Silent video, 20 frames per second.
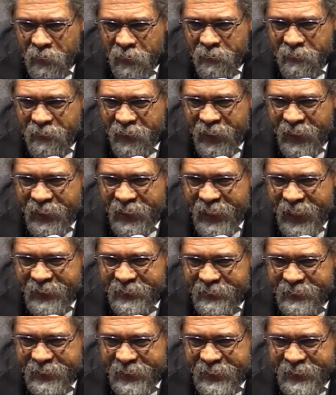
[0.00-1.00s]
they're
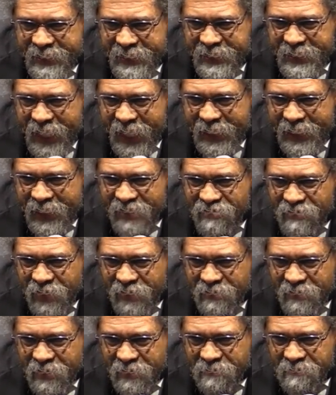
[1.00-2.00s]
less
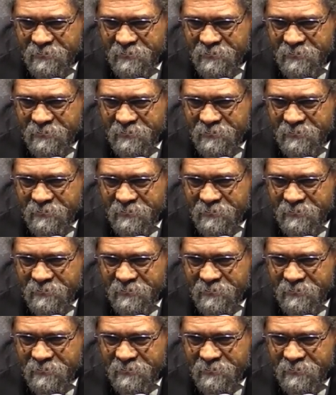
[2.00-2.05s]
intelligent,